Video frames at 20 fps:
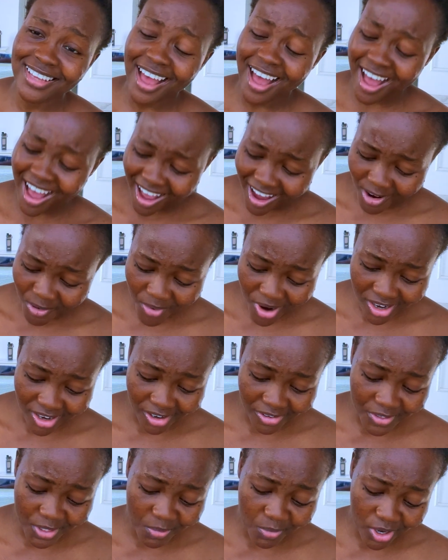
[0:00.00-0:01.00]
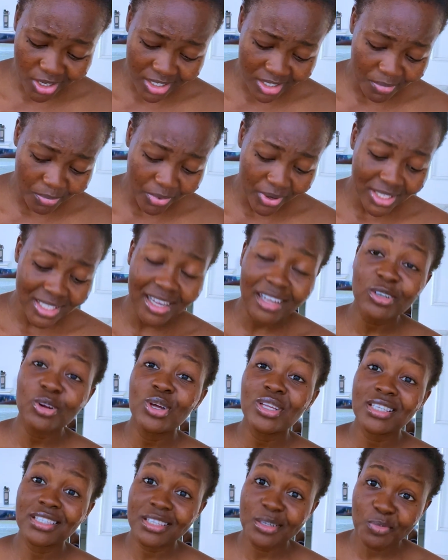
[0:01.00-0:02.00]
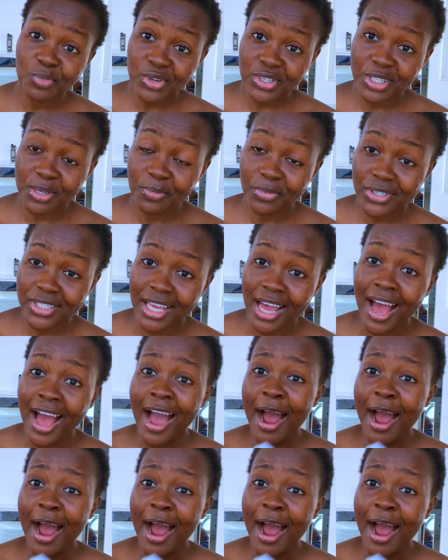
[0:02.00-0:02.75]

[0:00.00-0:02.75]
not the most important,